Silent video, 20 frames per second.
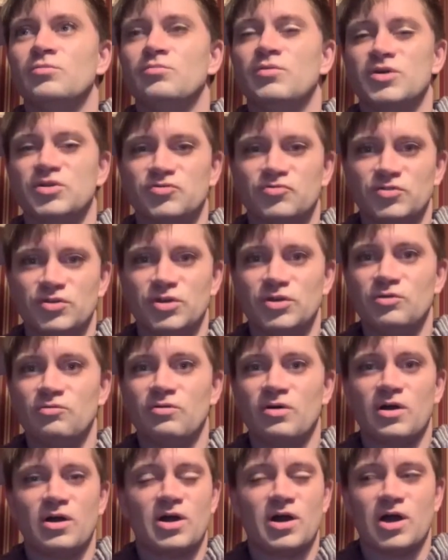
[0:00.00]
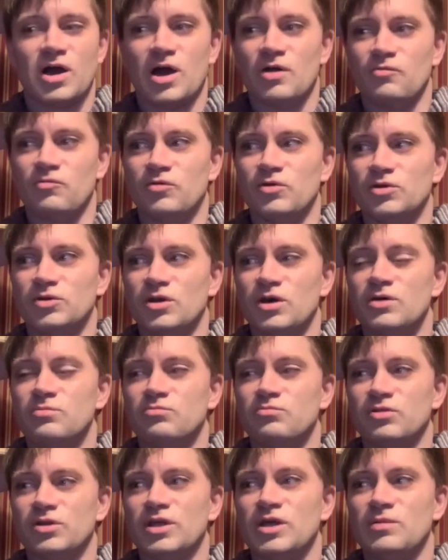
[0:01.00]
much for you. I would not
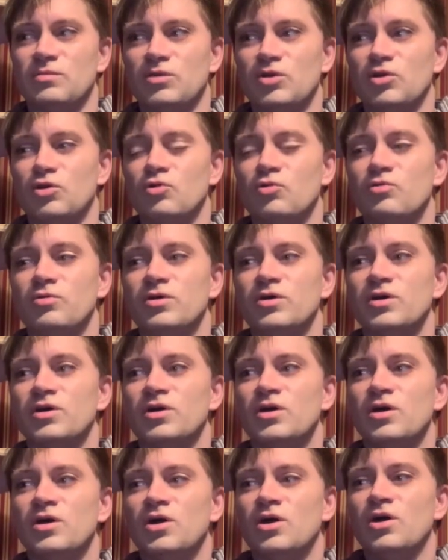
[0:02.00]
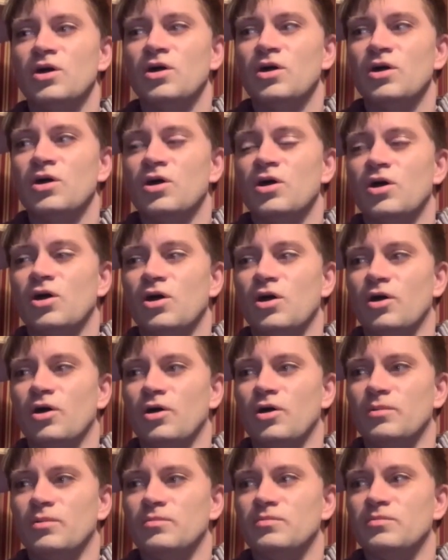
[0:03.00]
blame you.
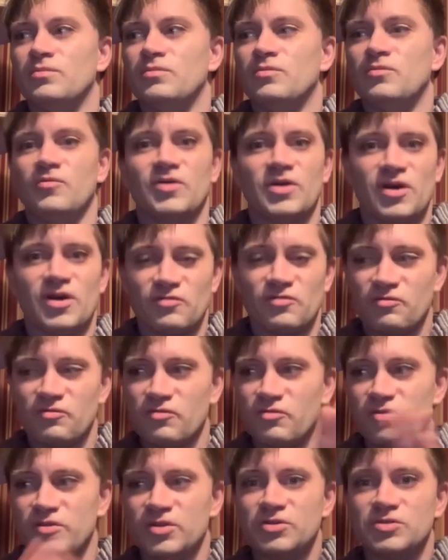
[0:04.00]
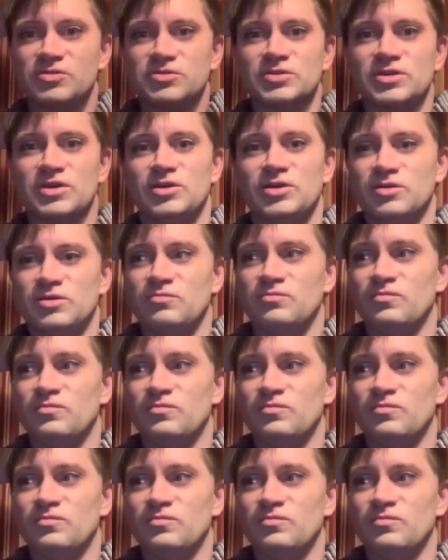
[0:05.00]
We have other videos that